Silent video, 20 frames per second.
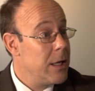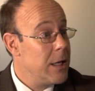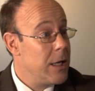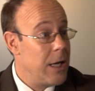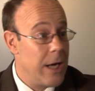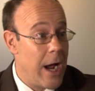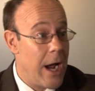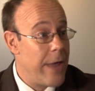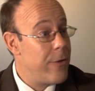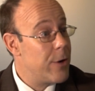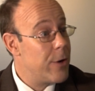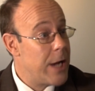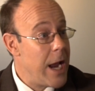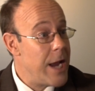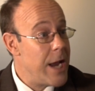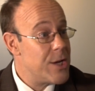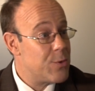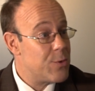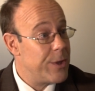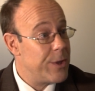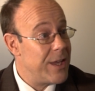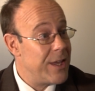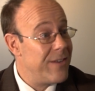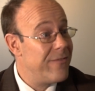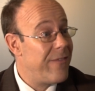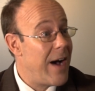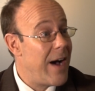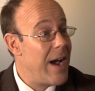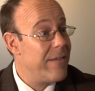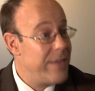in either case within
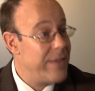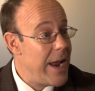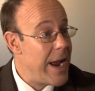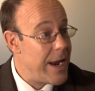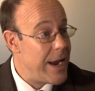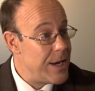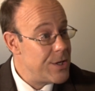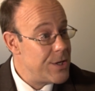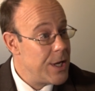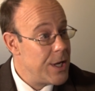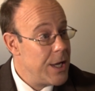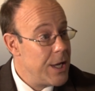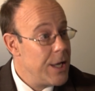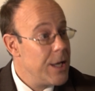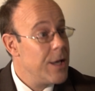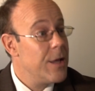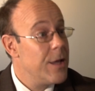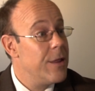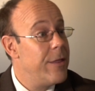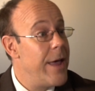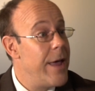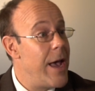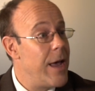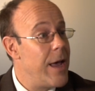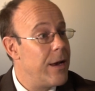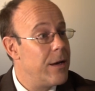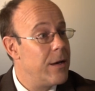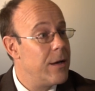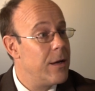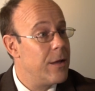5 days,
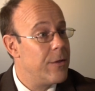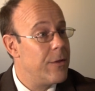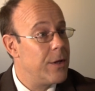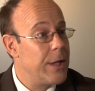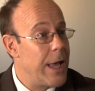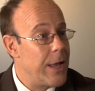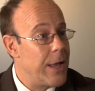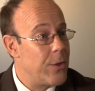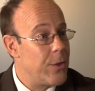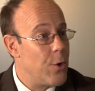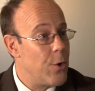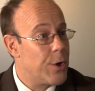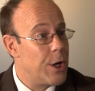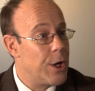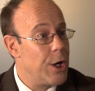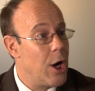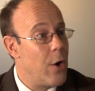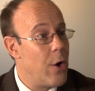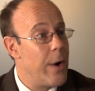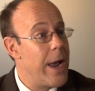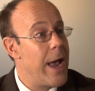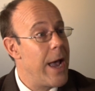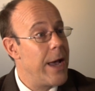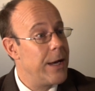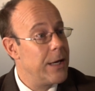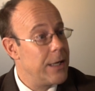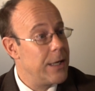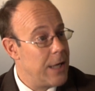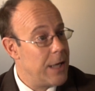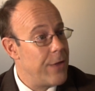then the landlord can go
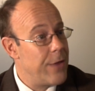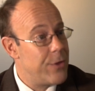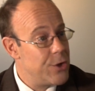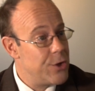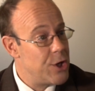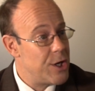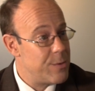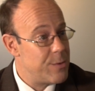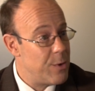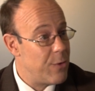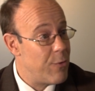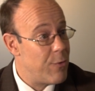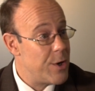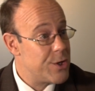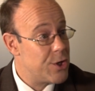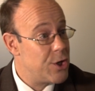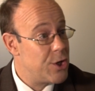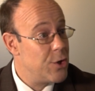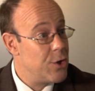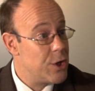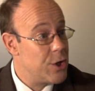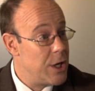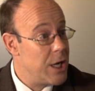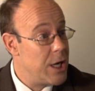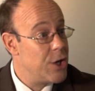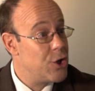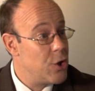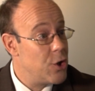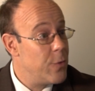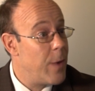ahead and get the judgment of restitution
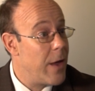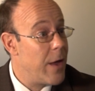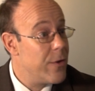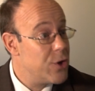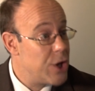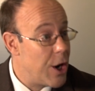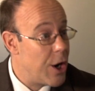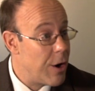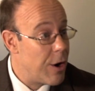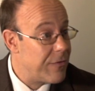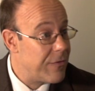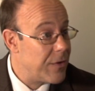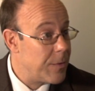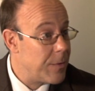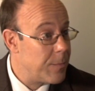issued by the sheriff.